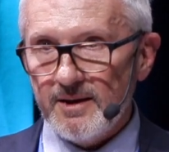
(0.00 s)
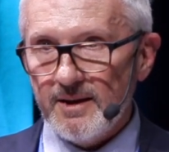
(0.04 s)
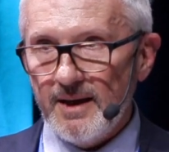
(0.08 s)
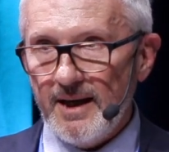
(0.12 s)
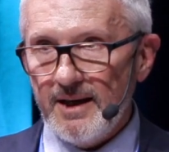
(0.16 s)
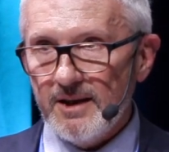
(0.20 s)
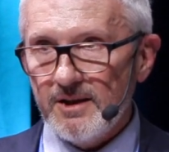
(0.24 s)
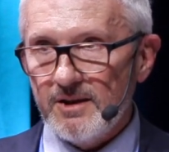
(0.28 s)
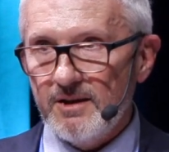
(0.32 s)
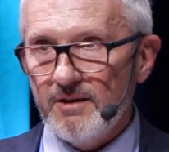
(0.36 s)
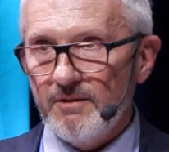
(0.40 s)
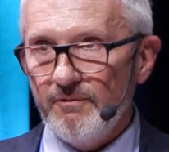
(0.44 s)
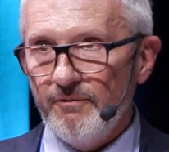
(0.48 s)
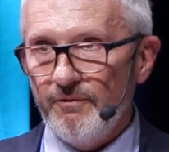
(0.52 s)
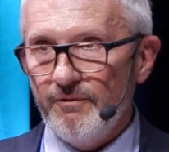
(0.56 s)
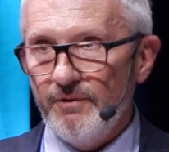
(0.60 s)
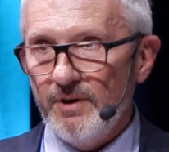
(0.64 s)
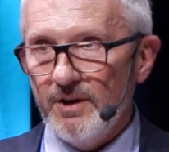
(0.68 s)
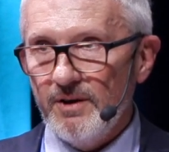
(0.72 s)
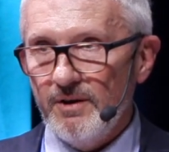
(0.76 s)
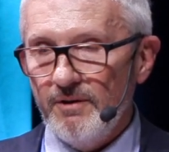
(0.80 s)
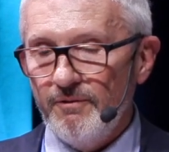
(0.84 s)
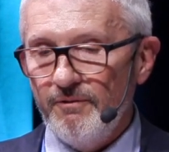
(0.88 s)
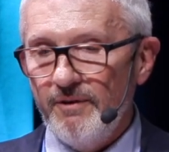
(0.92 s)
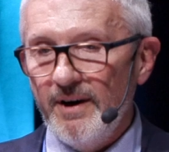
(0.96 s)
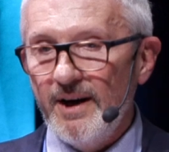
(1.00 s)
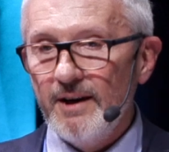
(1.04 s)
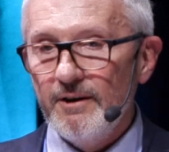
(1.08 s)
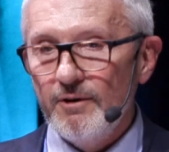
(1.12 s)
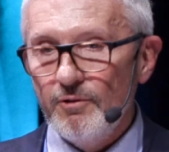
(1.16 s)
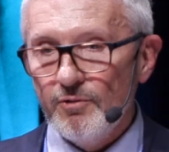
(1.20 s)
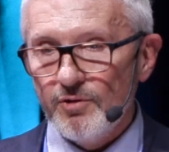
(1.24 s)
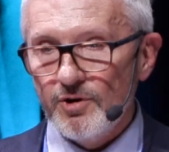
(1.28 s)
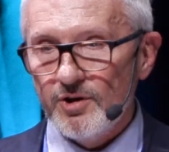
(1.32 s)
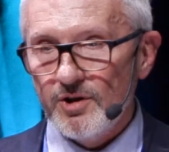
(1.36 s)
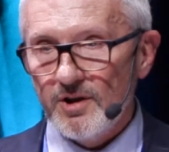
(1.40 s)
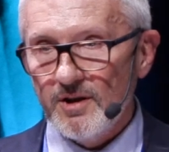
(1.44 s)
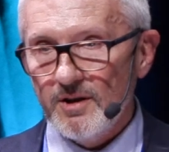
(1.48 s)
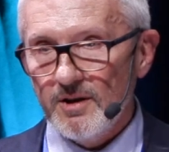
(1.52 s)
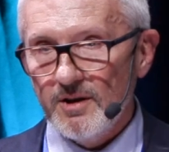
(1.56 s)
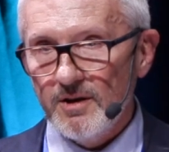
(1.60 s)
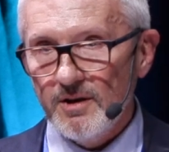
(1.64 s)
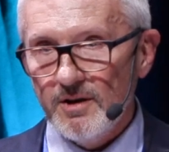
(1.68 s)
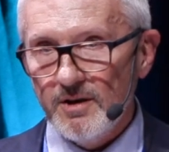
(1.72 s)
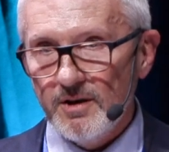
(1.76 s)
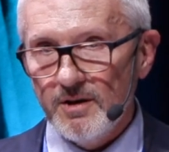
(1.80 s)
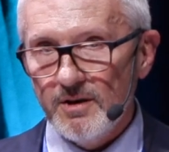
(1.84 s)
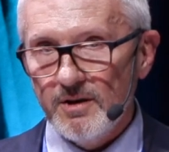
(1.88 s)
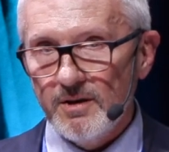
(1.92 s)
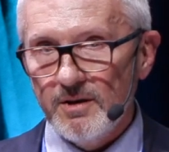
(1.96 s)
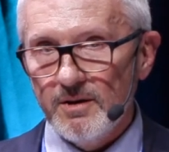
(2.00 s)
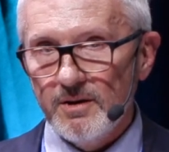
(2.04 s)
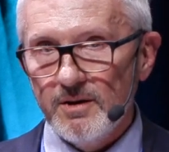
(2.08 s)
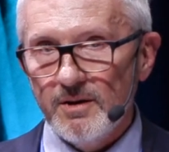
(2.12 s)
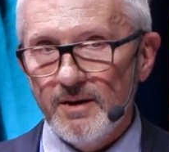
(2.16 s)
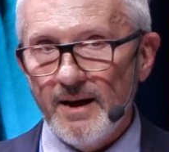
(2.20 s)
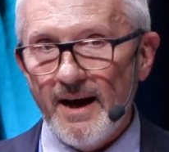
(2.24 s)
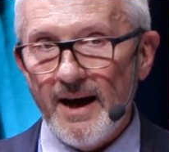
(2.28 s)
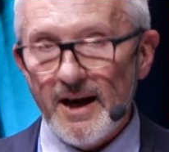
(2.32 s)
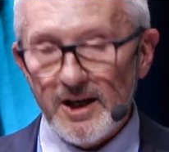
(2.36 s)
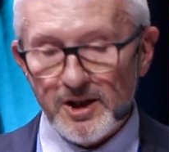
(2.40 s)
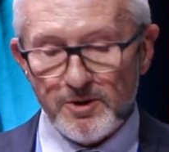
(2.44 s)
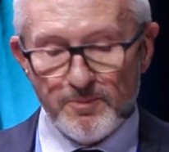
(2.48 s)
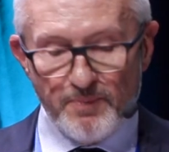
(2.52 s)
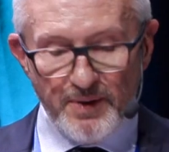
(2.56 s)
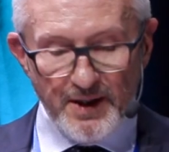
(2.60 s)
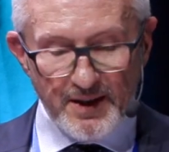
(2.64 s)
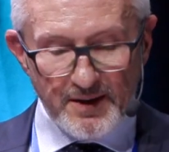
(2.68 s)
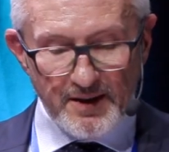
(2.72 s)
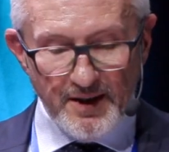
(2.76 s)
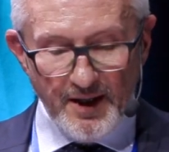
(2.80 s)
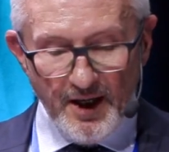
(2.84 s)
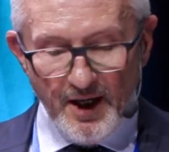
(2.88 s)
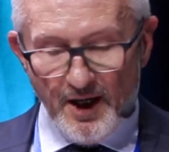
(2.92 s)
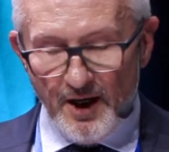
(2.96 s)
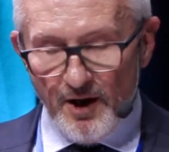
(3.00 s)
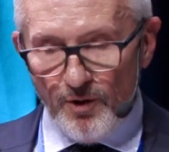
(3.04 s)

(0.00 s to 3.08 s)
has various aspects.